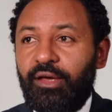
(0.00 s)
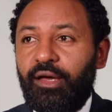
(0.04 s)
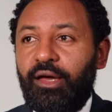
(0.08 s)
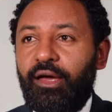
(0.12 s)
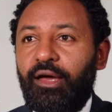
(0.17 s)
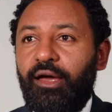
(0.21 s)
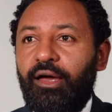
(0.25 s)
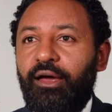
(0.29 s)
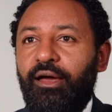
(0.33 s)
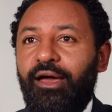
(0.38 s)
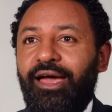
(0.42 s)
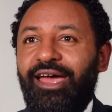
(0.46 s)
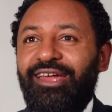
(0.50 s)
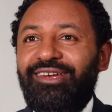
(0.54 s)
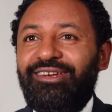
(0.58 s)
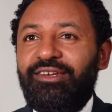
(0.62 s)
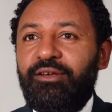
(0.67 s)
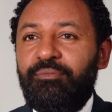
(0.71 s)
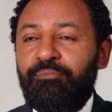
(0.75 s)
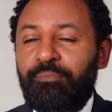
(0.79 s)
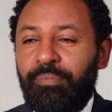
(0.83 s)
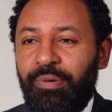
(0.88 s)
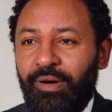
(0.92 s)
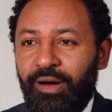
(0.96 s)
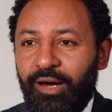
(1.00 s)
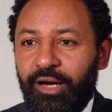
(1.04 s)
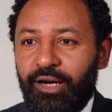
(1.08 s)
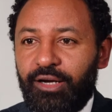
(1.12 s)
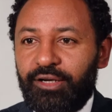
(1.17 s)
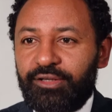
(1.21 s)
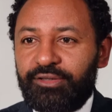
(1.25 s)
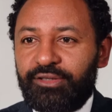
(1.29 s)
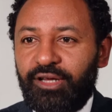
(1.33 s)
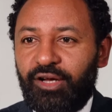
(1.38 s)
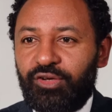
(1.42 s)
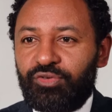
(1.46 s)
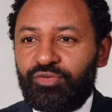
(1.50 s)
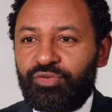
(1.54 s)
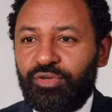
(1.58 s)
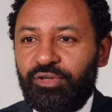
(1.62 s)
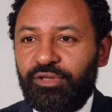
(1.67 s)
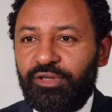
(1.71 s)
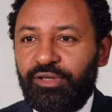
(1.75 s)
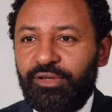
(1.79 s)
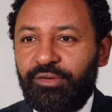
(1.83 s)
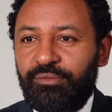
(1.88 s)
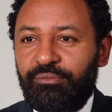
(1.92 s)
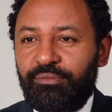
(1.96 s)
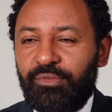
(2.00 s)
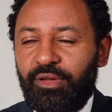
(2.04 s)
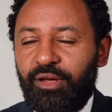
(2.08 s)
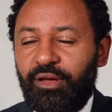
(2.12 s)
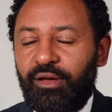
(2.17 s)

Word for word: And in part, actually,